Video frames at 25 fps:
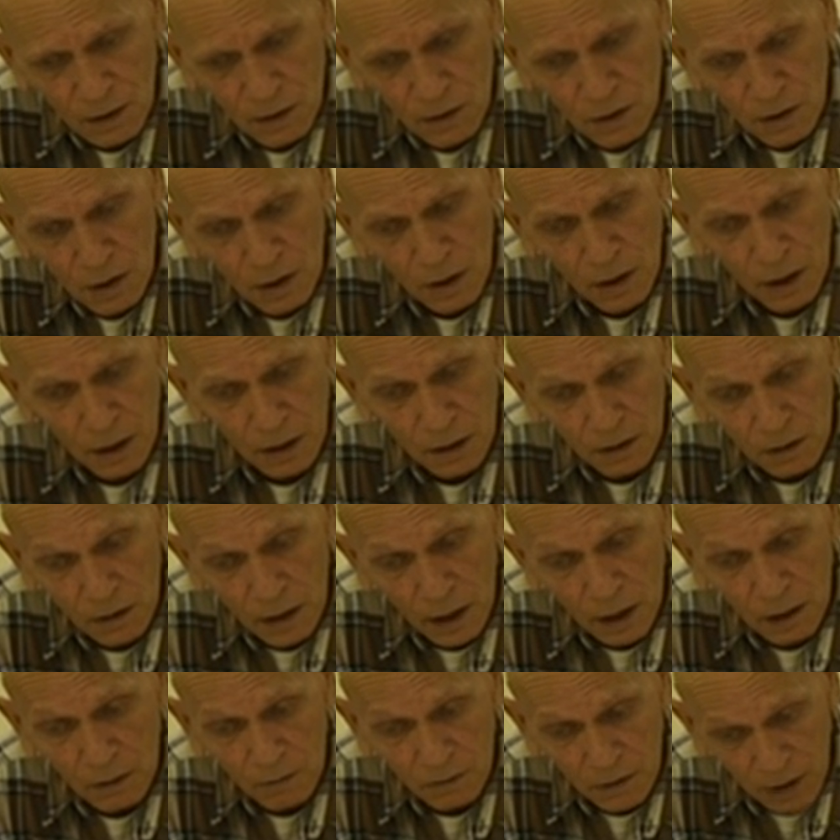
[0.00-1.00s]
So they
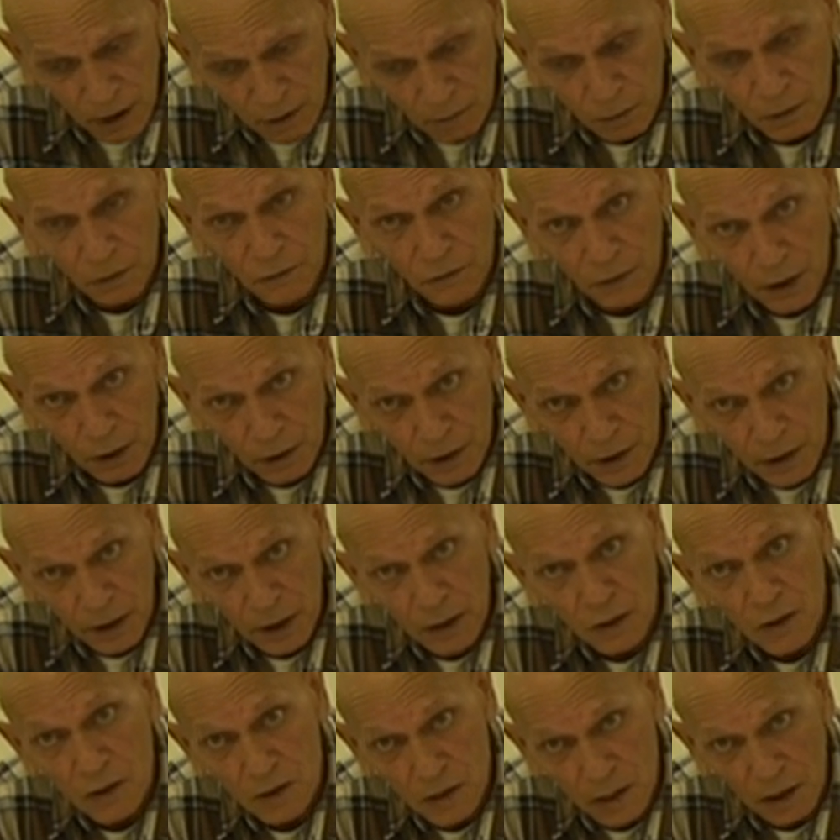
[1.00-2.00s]
were voting
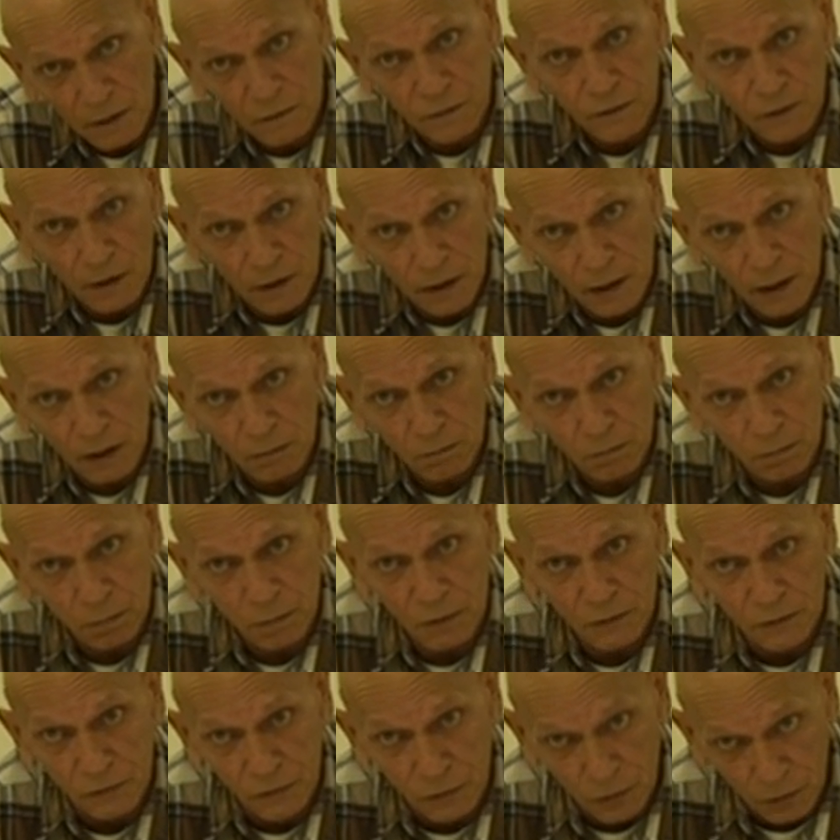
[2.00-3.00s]
and stuff like that.
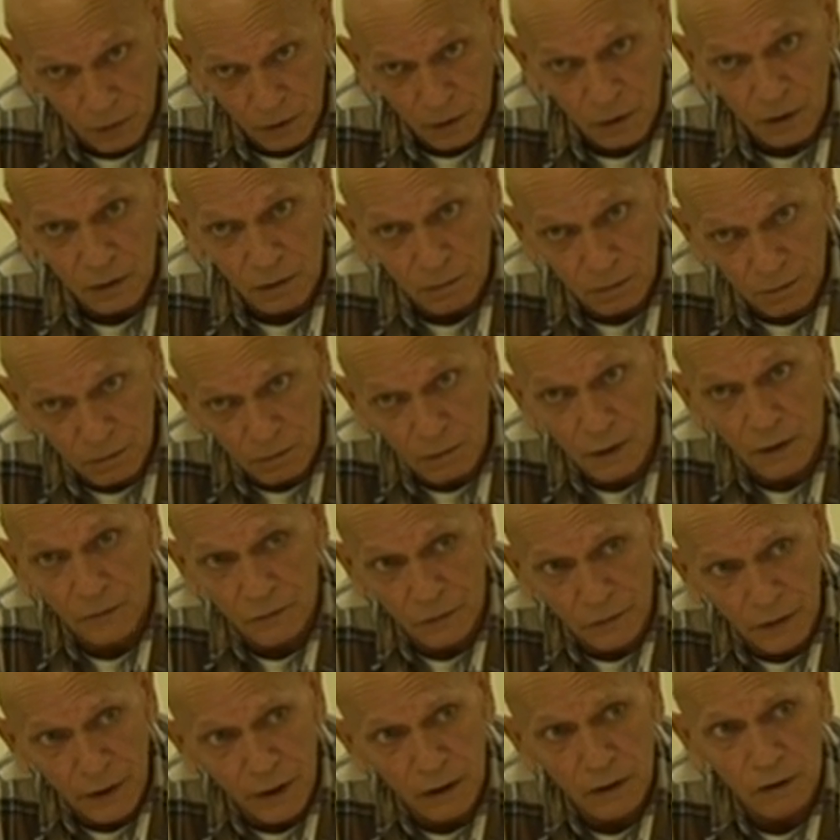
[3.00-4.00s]
Before the
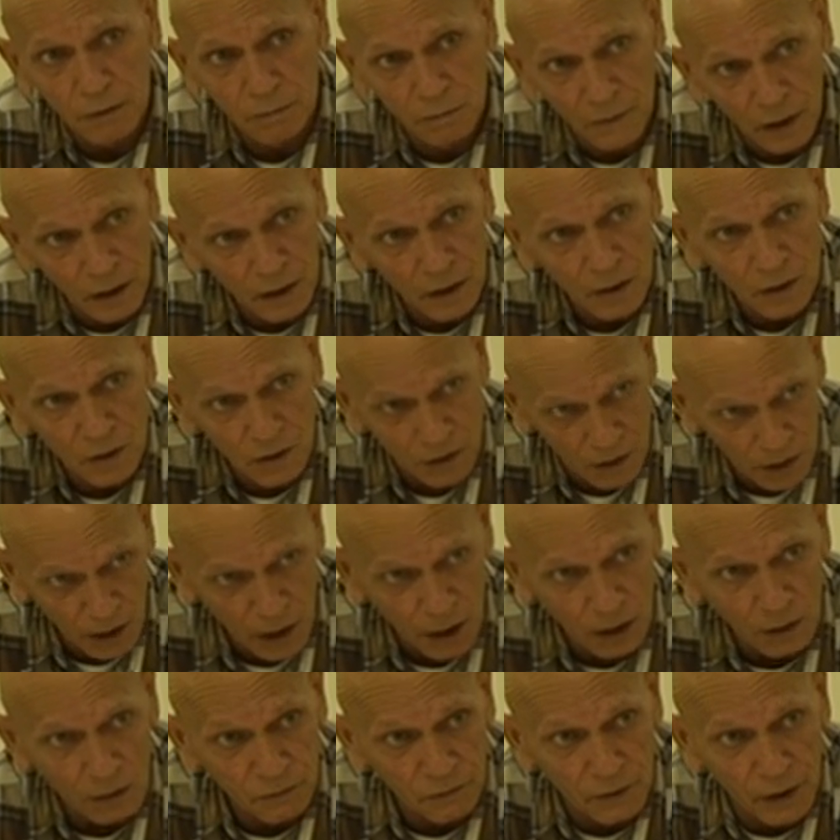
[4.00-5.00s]
referendum, they used to
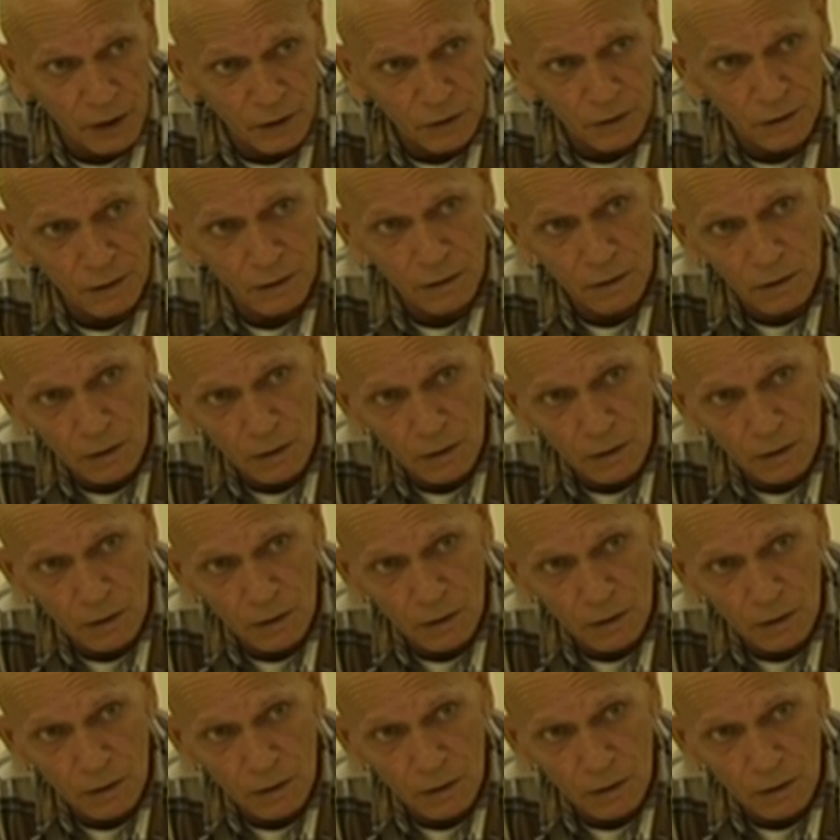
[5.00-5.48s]
go and vote.